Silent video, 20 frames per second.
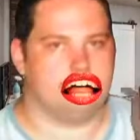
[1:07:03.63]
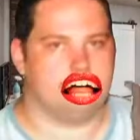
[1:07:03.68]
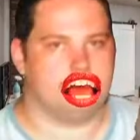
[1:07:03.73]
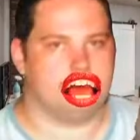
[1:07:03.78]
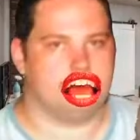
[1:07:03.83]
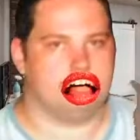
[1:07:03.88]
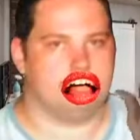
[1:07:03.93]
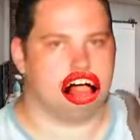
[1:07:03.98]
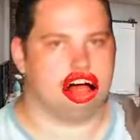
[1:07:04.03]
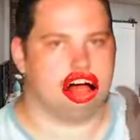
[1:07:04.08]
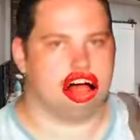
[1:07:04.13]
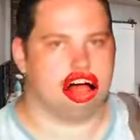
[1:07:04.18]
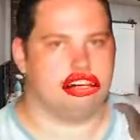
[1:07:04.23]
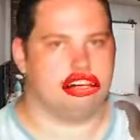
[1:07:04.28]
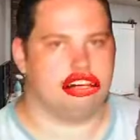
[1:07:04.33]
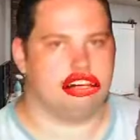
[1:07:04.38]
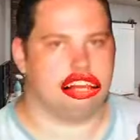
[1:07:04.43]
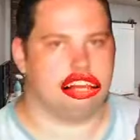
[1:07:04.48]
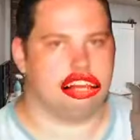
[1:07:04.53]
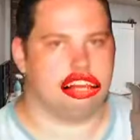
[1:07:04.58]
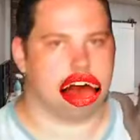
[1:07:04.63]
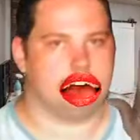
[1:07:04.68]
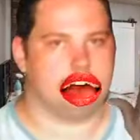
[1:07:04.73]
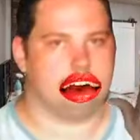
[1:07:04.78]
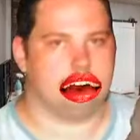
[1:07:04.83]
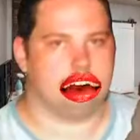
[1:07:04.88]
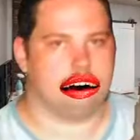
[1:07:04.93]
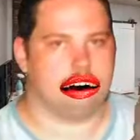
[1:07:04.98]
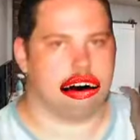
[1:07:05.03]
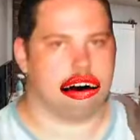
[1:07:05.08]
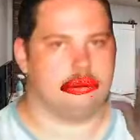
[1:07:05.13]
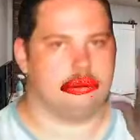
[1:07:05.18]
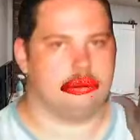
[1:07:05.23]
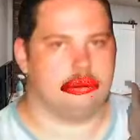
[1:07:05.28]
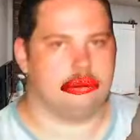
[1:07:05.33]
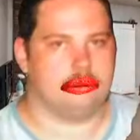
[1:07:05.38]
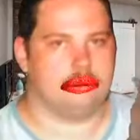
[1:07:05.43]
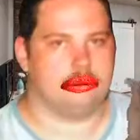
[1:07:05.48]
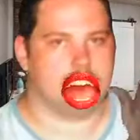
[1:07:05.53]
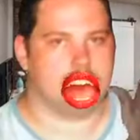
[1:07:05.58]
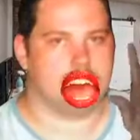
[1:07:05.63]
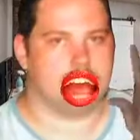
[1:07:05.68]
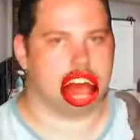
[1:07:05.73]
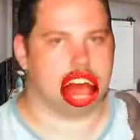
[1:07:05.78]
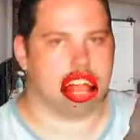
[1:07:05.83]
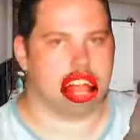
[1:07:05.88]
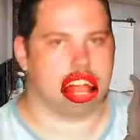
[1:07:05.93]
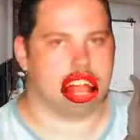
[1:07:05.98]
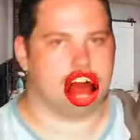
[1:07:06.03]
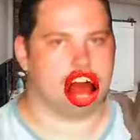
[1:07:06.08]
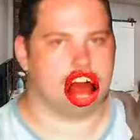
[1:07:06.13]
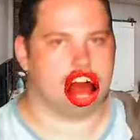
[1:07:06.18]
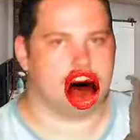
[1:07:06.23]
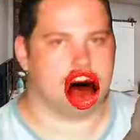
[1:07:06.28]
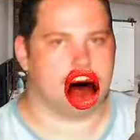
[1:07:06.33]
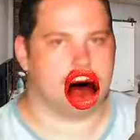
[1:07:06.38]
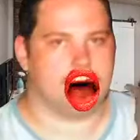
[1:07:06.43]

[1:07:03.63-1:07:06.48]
There's like three that exist in the world.